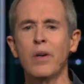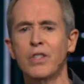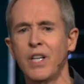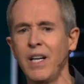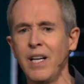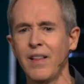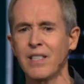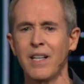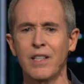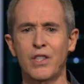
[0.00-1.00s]
weren't cheating.
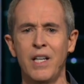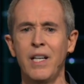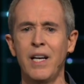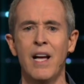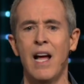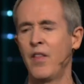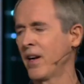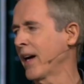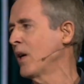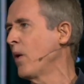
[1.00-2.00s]
That's not cheating. And
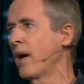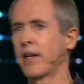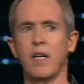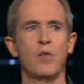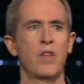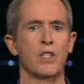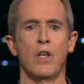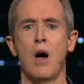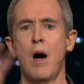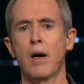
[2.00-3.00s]
then I go on to give her this
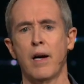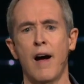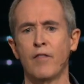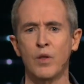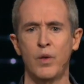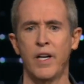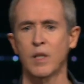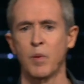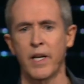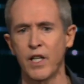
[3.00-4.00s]
long, convoluted
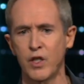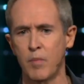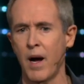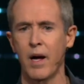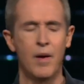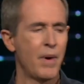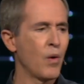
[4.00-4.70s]
explanation about